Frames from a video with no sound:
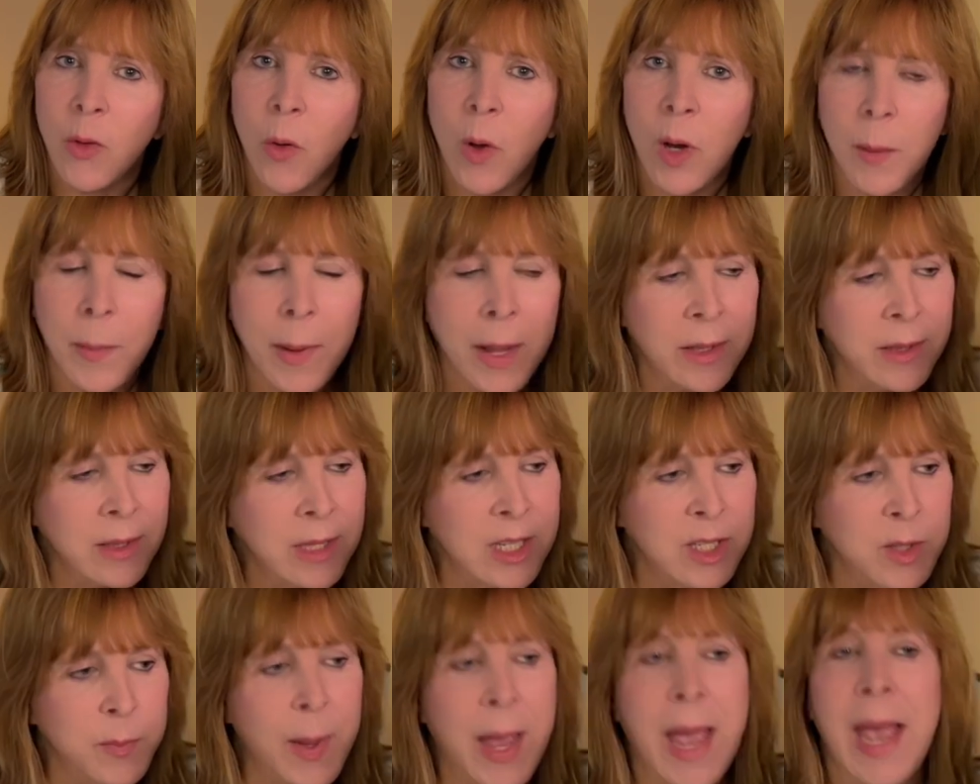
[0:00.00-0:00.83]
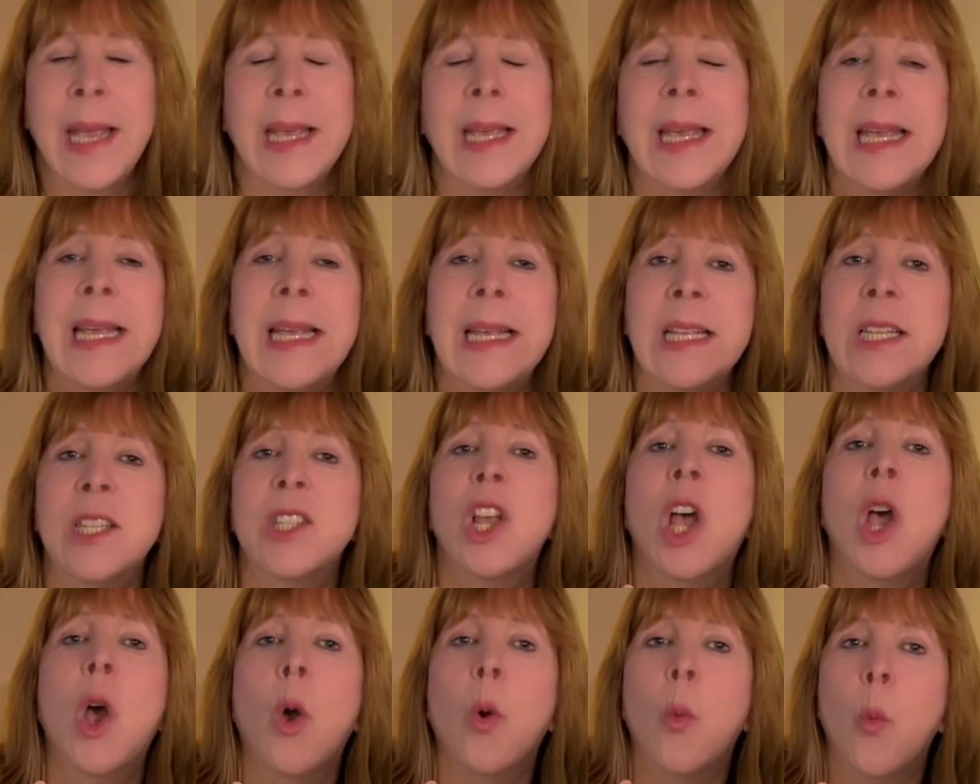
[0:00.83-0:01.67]
thought about this bag is
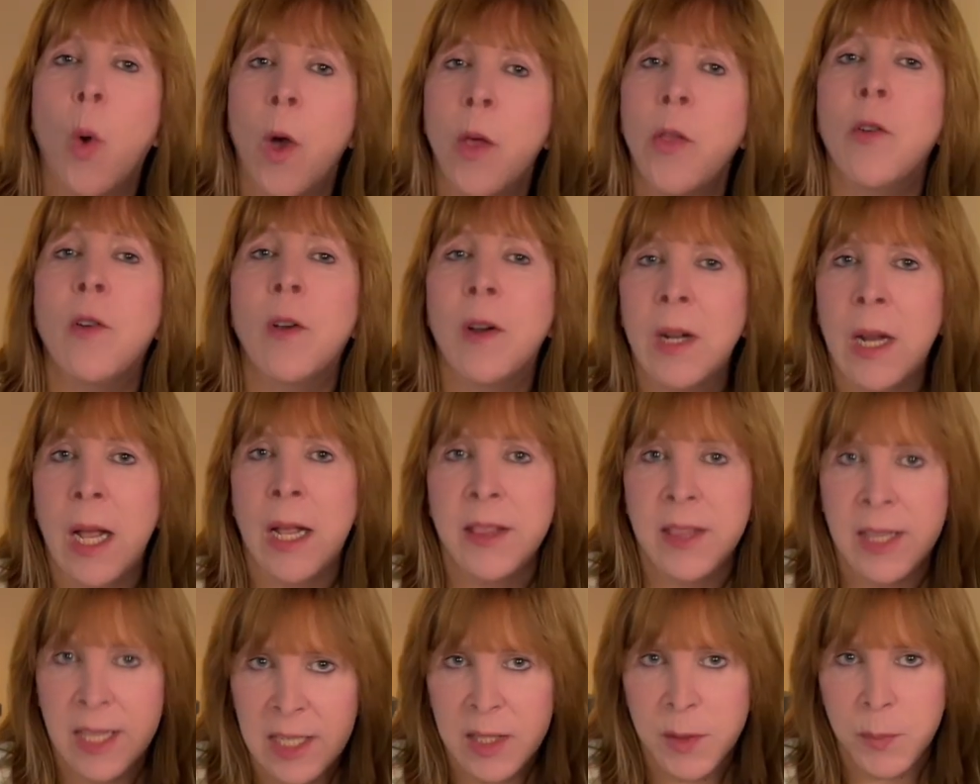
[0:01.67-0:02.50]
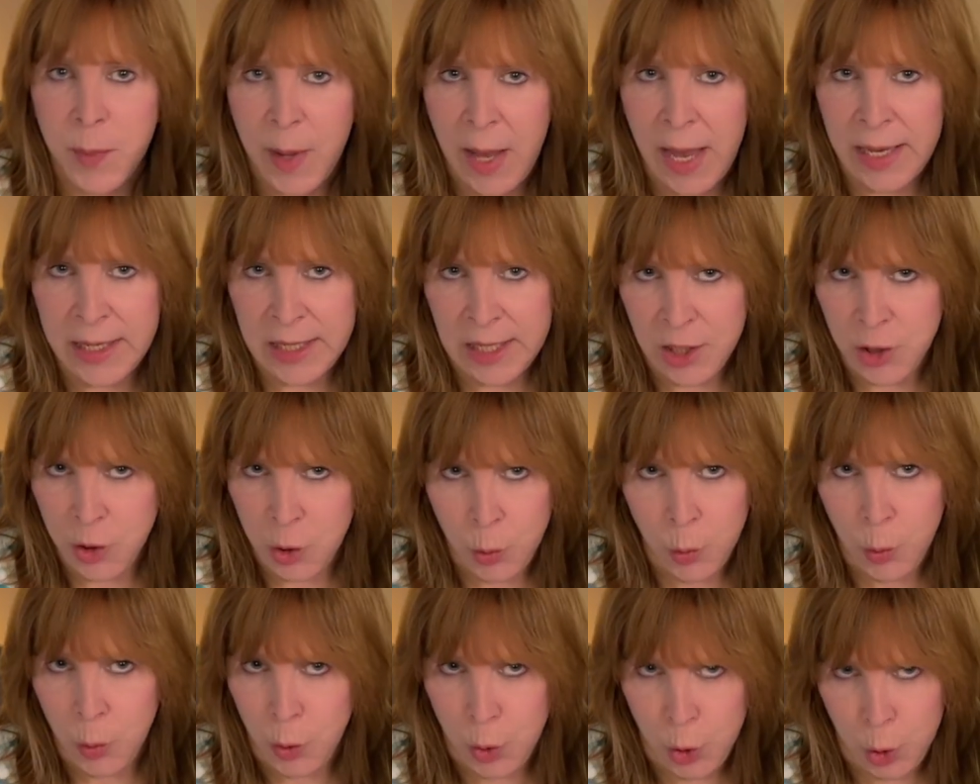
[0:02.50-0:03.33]
whether or not this bag can
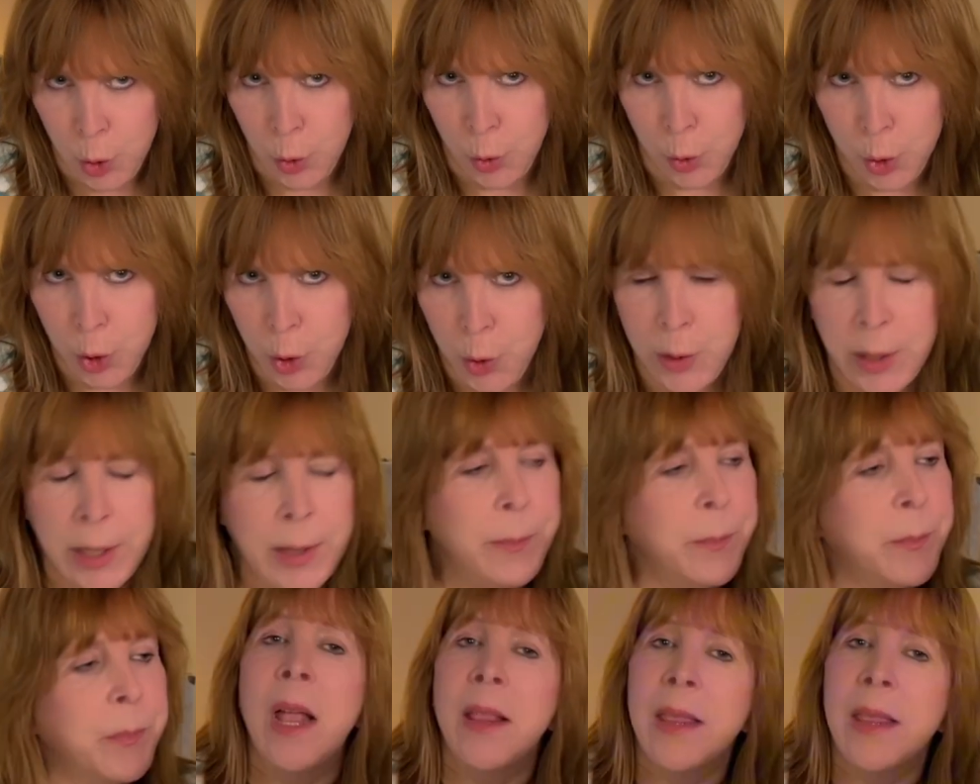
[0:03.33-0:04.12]
do dual duty.